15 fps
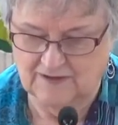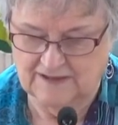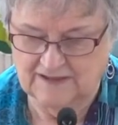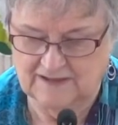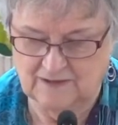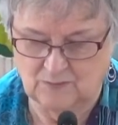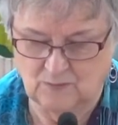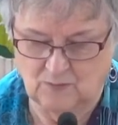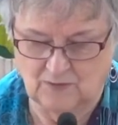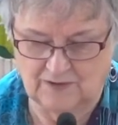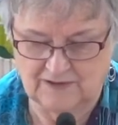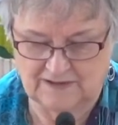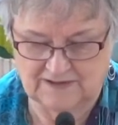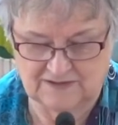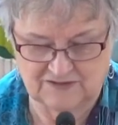he
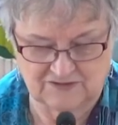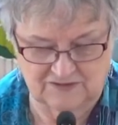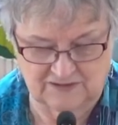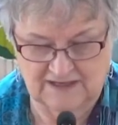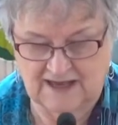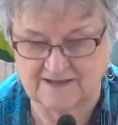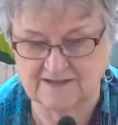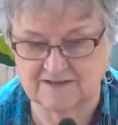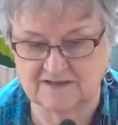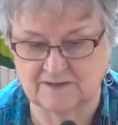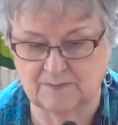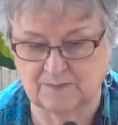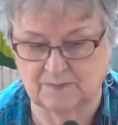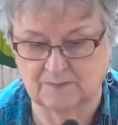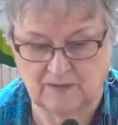awarded it to a
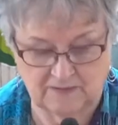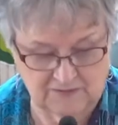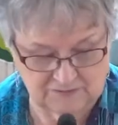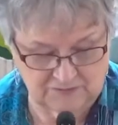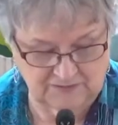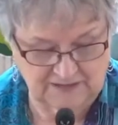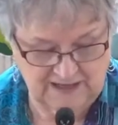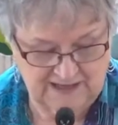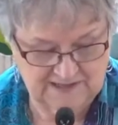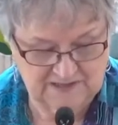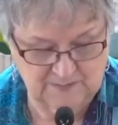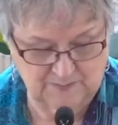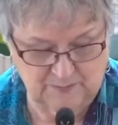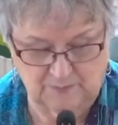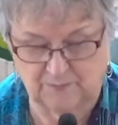
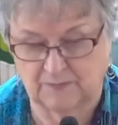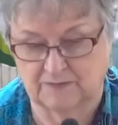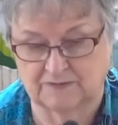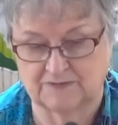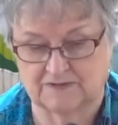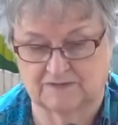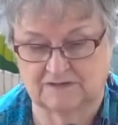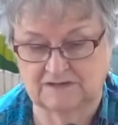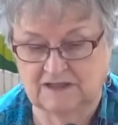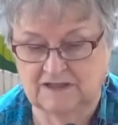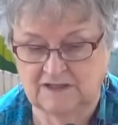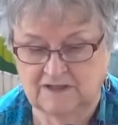NASA proposal